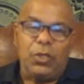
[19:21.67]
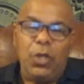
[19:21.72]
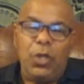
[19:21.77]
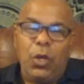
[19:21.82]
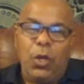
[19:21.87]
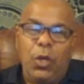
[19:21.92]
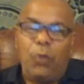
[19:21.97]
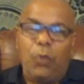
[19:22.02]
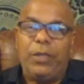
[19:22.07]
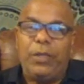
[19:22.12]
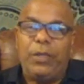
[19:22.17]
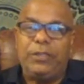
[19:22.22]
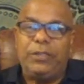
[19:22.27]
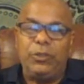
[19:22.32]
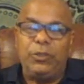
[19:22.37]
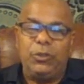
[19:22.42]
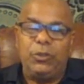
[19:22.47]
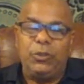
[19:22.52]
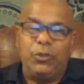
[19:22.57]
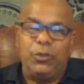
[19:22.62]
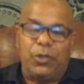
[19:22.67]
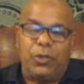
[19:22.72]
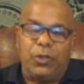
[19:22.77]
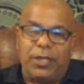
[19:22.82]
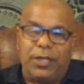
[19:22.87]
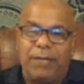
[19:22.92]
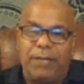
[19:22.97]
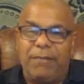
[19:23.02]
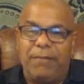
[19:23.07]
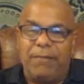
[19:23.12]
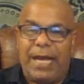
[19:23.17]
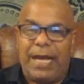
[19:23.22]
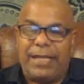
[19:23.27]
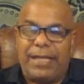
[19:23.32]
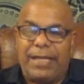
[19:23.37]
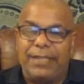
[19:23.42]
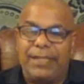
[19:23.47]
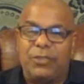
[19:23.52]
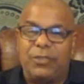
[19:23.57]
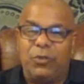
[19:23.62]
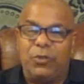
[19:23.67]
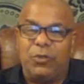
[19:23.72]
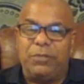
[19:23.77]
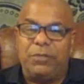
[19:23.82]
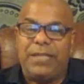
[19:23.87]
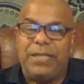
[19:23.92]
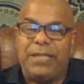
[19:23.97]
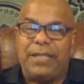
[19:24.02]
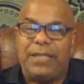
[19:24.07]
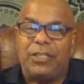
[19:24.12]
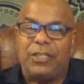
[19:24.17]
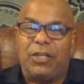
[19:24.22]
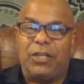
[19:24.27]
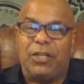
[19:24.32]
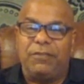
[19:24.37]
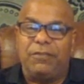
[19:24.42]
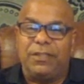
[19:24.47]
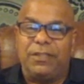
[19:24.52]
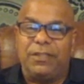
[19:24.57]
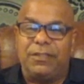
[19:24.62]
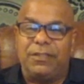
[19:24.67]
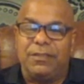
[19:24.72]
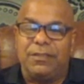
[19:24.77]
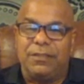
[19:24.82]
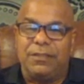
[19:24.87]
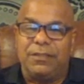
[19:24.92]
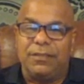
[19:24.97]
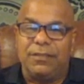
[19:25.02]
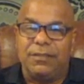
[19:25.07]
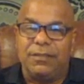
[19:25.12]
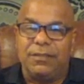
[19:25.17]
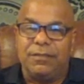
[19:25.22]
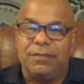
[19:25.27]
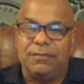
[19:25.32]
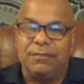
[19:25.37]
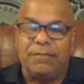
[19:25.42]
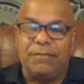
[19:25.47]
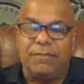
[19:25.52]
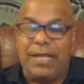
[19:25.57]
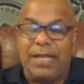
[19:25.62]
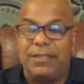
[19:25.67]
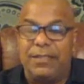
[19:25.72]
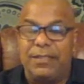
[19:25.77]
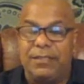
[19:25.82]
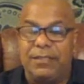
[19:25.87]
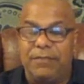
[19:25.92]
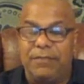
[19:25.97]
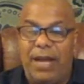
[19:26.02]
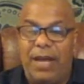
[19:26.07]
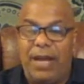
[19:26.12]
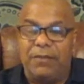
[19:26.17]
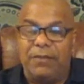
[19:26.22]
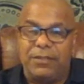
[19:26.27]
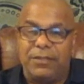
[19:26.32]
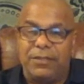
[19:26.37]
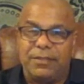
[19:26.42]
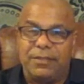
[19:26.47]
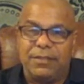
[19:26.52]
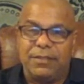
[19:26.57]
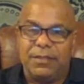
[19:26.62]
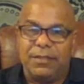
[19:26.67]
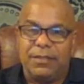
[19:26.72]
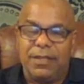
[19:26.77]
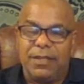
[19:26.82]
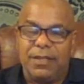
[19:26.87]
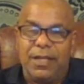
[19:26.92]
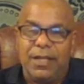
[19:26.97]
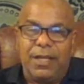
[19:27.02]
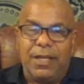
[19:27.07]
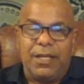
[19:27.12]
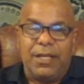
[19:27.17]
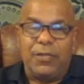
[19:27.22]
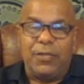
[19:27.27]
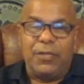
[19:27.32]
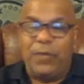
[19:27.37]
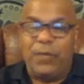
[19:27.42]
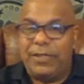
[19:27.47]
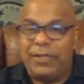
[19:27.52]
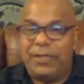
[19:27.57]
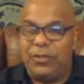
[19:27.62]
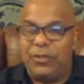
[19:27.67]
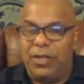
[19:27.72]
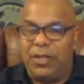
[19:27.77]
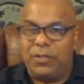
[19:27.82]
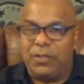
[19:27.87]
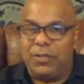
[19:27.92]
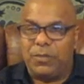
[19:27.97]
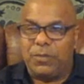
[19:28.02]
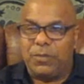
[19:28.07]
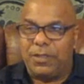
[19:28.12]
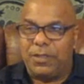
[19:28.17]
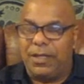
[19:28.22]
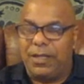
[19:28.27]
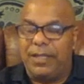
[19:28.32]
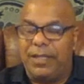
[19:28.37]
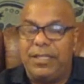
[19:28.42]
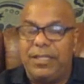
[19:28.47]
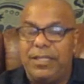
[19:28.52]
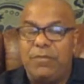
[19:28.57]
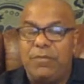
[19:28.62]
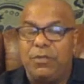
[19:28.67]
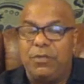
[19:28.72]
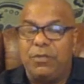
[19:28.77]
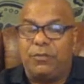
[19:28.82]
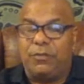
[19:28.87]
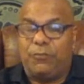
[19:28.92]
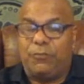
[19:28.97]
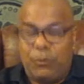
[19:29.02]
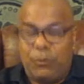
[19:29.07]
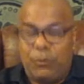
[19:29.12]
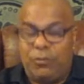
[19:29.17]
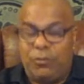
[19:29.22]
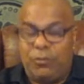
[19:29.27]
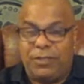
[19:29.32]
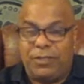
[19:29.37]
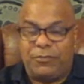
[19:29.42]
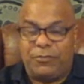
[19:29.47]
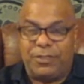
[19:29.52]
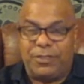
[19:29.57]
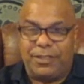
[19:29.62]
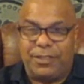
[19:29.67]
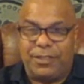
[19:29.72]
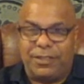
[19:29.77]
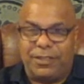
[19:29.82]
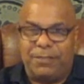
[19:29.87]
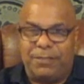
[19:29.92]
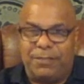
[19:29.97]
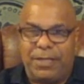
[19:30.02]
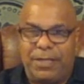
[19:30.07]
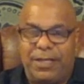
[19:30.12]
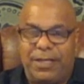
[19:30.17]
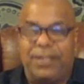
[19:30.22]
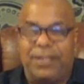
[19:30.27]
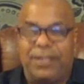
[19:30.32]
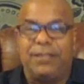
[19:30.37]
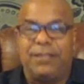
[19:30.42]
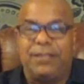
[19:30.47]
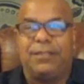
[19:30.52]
went to New York, come back, and they told him he had the COVID-19 virus. He went to the hospital, and he was furious recently because